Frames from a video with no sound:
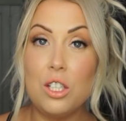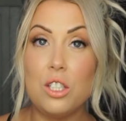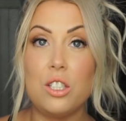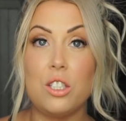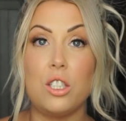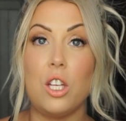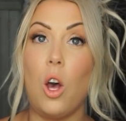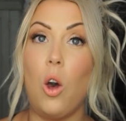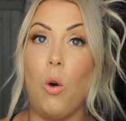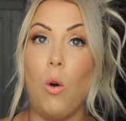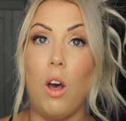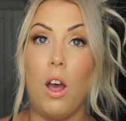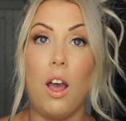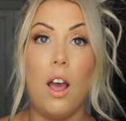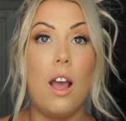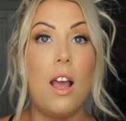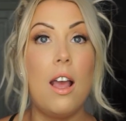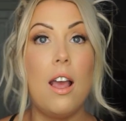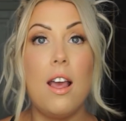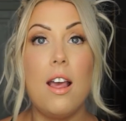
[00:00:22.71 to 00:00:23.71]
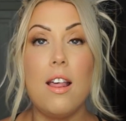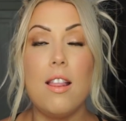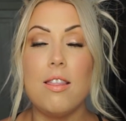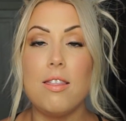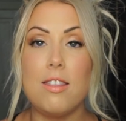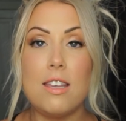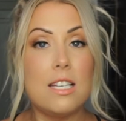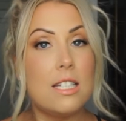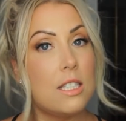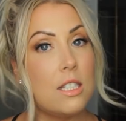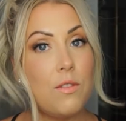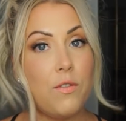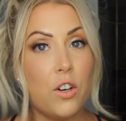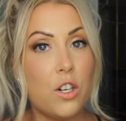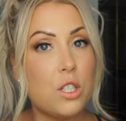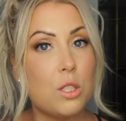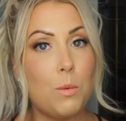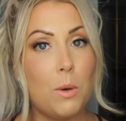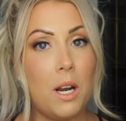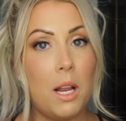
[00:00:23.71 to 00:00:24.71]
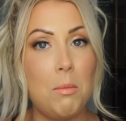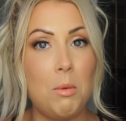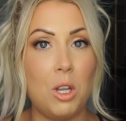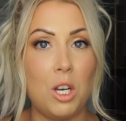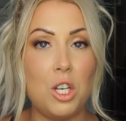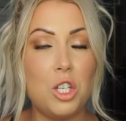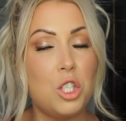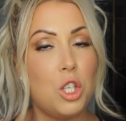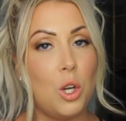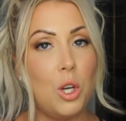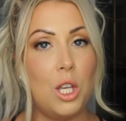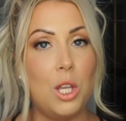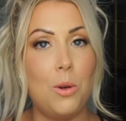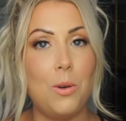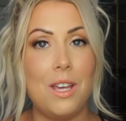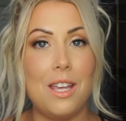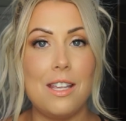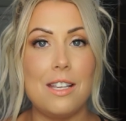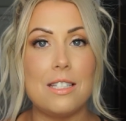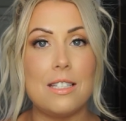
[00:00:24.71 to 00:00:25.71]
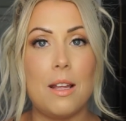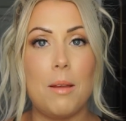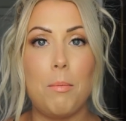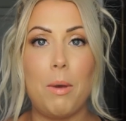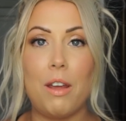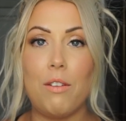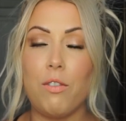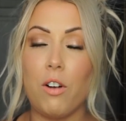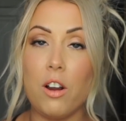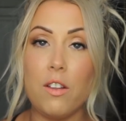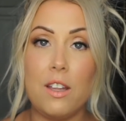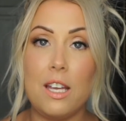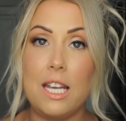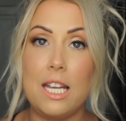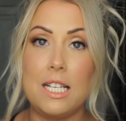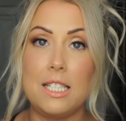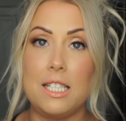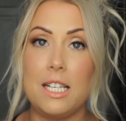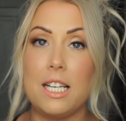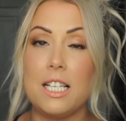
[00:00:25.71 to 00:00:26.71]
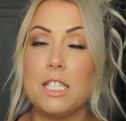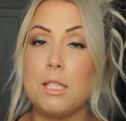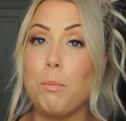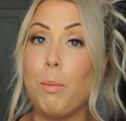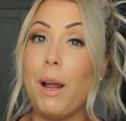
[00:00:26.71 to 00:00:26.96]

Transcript: So this first one I'm going to show you is by far the easiest,